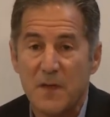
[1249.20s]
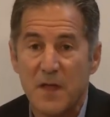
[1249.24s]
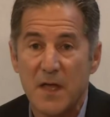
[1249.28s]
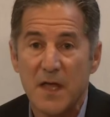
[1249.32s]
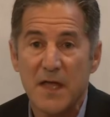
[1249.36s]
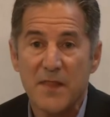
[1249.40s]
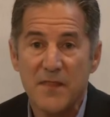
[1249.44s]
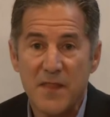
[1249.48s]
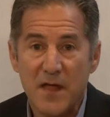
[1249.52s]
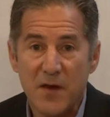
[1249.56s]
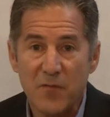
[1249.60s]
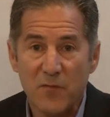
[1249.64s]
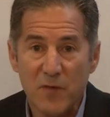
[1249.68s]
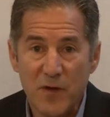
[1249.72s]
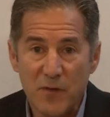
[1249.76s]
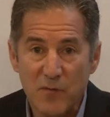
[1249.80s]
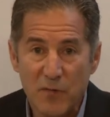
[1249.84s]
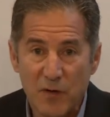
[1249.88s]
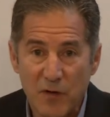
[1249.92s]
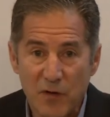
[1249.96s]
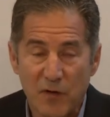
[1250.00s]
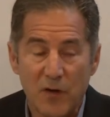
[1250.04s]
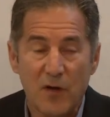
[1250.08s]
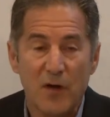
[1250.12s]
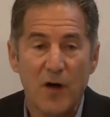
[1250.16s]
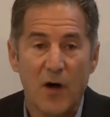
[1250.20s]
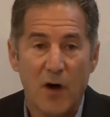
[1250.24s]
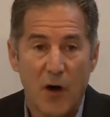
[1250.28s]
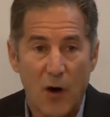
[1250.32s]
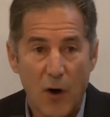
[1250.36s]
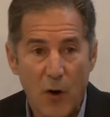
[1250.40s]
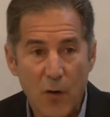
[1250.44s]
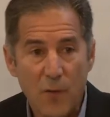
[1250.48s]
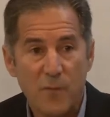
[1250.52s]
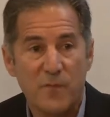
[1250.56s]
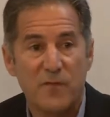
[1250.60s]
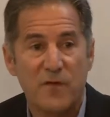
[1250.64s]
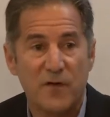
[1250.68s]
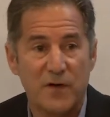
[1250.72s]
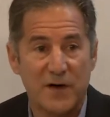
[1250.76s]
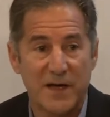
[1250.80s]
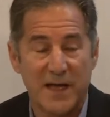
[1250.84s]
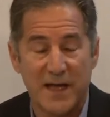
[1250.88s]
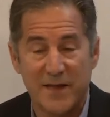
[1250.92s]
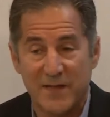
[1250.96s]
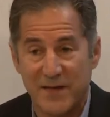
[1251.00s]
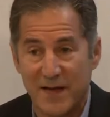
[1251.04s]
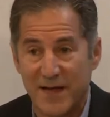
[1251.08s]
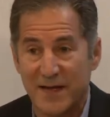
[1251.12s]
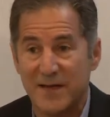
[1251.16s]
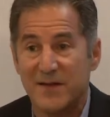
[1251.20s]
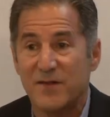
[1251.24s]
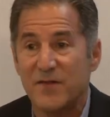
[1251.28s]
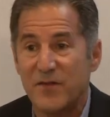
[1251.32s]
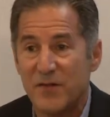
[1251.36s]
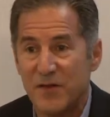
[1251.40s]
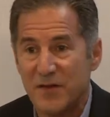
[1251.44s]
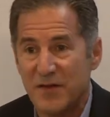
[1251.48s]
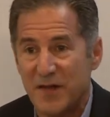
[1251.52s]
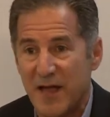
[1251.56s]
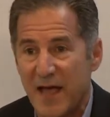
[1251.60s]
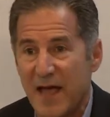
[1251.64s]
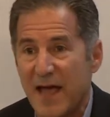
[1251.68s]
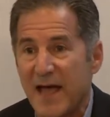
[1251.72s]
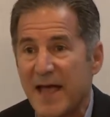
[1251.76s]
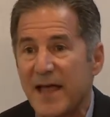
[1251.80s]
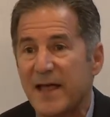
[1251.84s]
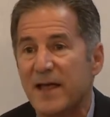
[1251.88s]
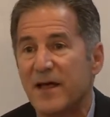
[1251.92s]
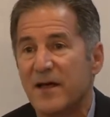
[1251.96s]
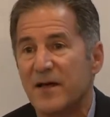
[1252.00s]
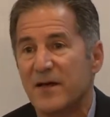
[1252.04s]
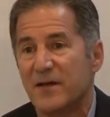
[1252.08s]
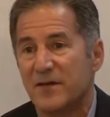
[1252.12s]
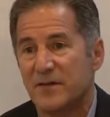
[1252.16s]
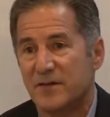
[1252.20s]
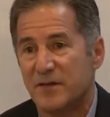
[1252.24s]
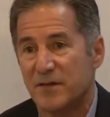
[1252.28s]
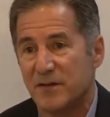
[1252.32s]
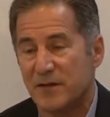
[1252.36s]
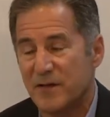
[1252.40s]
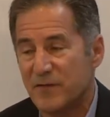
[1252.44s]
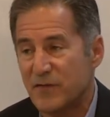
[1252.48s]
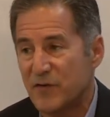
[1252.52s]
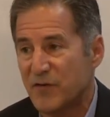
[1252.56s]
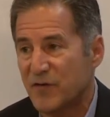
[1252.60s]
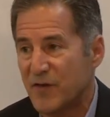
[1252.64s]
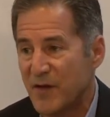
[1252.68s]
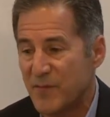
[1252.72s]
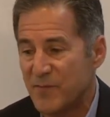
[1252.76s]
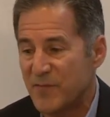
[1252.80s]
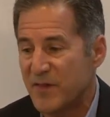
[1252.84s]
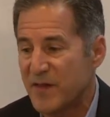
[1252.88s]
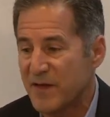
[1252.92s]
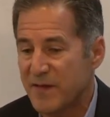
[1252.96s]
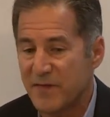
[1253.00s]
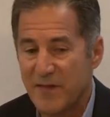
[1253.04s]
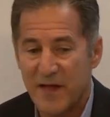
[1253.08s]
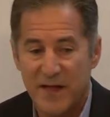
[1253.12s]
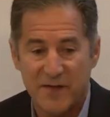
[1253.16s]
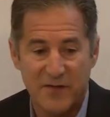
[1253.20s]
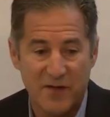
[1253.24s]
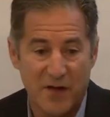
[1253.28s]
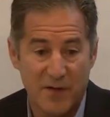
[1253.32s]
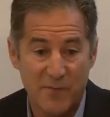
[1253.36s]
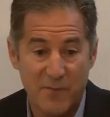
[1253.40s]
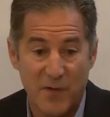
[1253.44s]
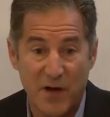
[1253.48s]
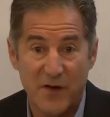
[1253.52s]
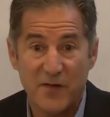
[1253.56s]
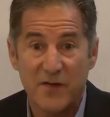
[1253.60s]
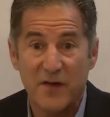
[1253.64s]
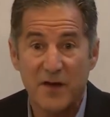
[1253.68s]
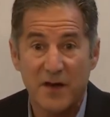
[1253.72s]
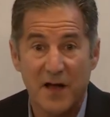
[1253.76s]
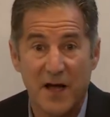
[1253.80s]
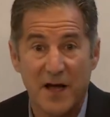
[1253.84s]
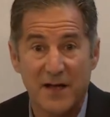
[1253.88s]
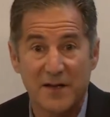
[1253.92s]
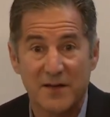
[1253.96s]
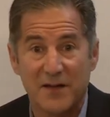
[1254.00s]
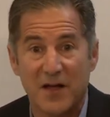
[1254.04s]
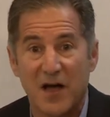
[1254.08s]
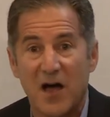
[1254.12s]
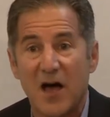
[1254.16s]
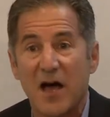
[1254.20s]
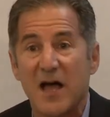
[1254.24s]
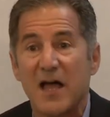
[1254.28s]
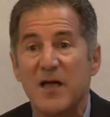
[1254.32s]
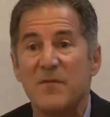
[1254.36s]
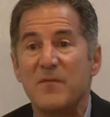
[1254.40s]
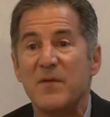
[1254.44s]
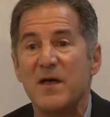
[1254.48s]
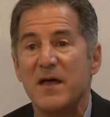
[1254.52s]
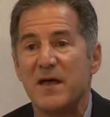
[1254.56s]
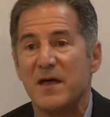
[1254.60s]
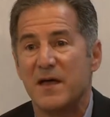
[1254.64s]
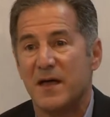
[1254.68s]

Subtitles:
And then we will, hopefully, at the end of the day, deliver something that's on budget, on time,